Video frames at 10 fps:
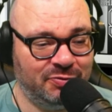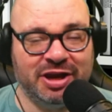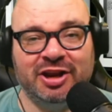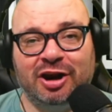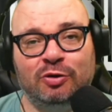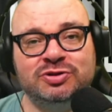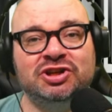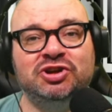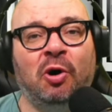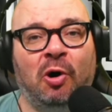close the
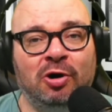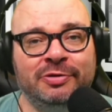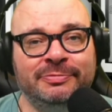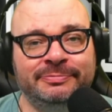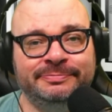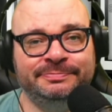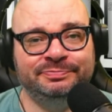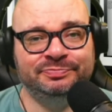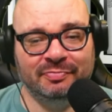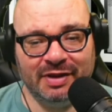door
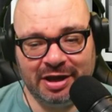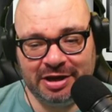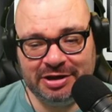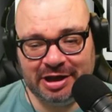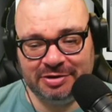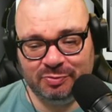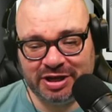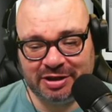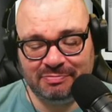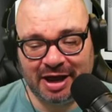and we
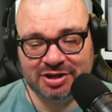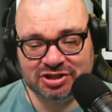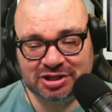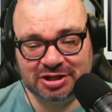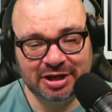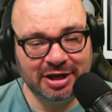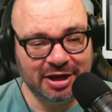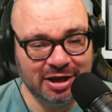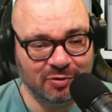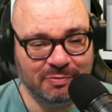can manage to,
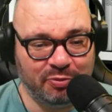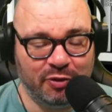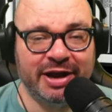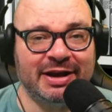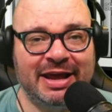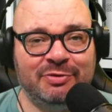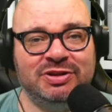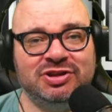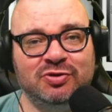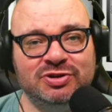you know, break like we
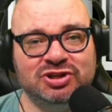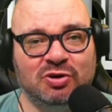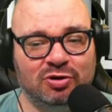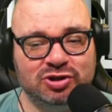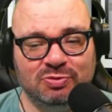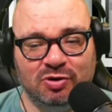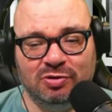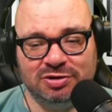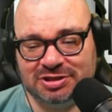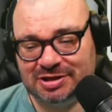do and score some
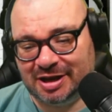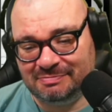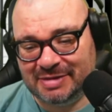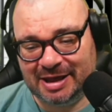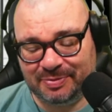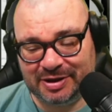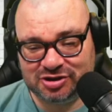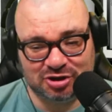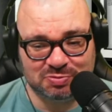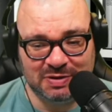goals and maybe,
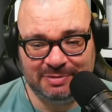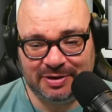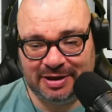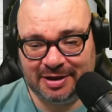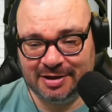just maybe.